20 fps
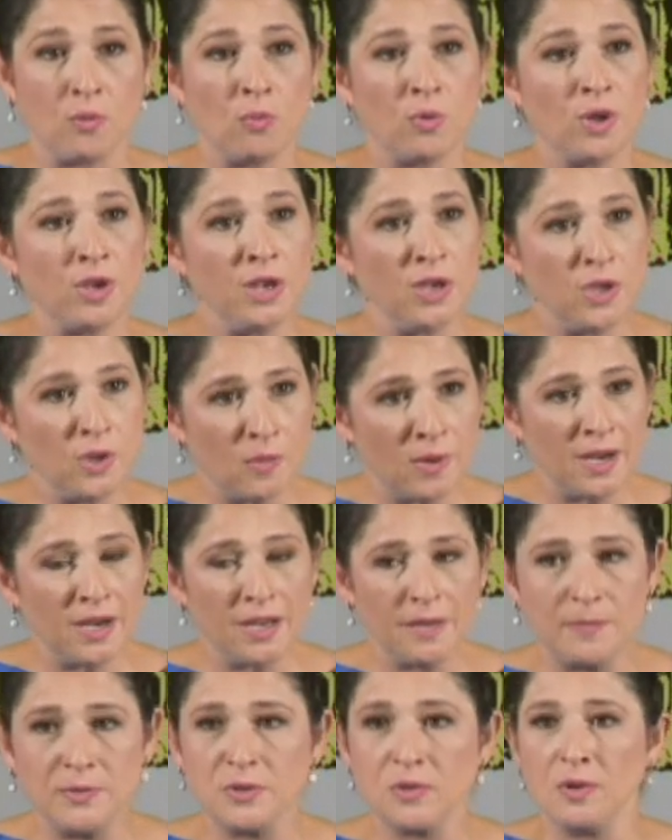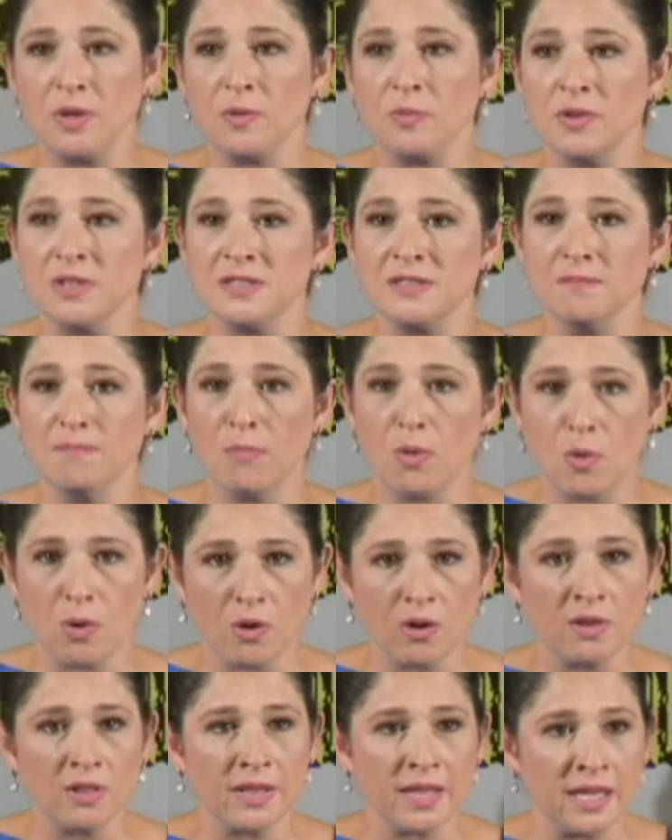when you end up doing what's
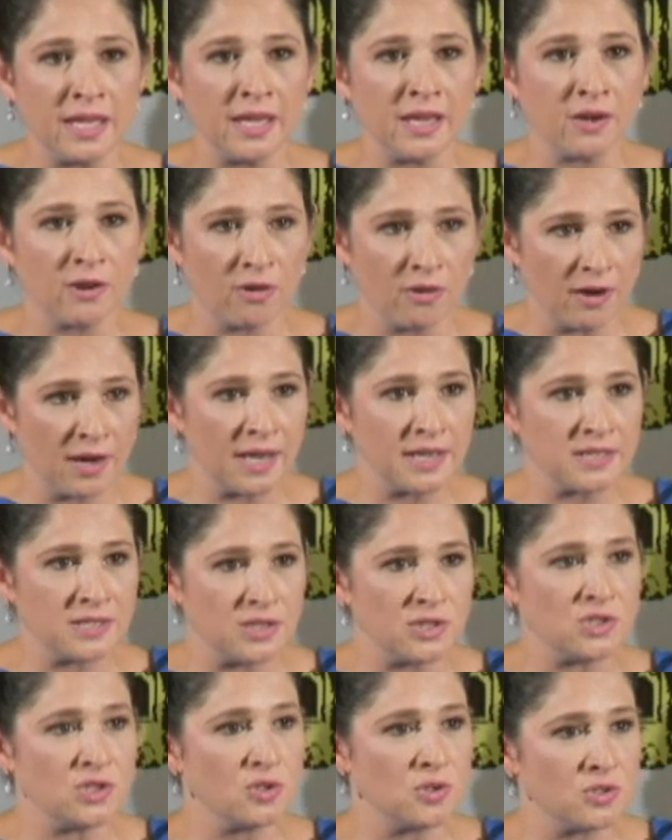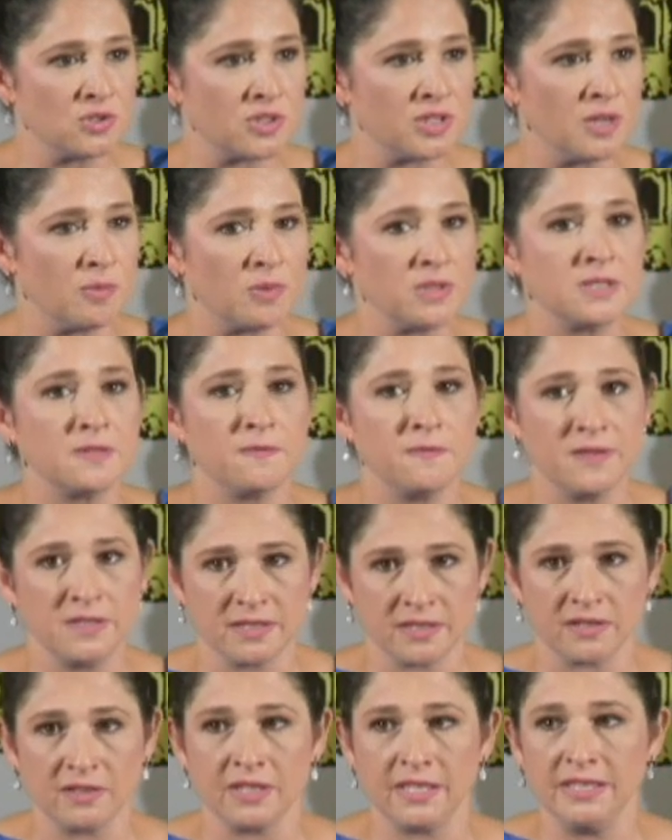morally correct, it's usually what's
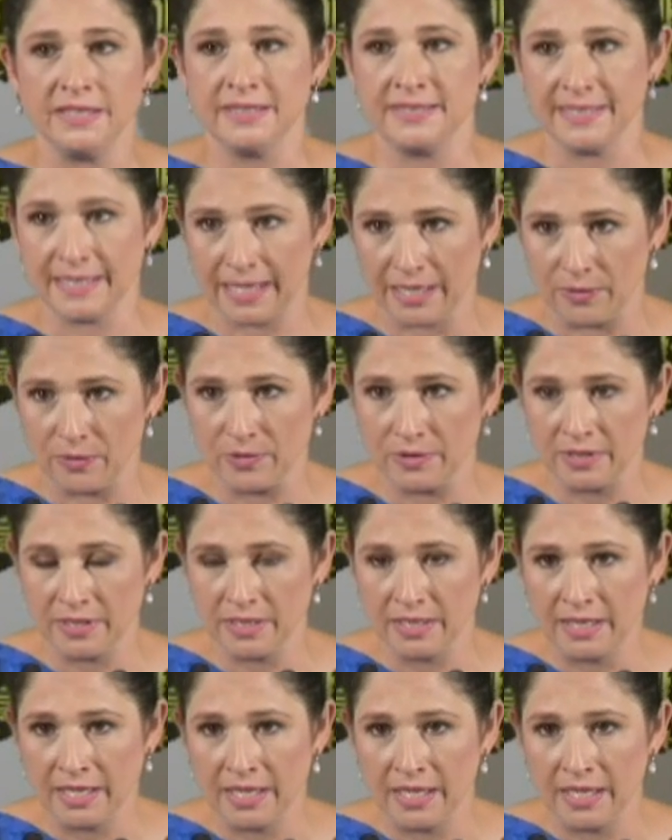fiscally sound.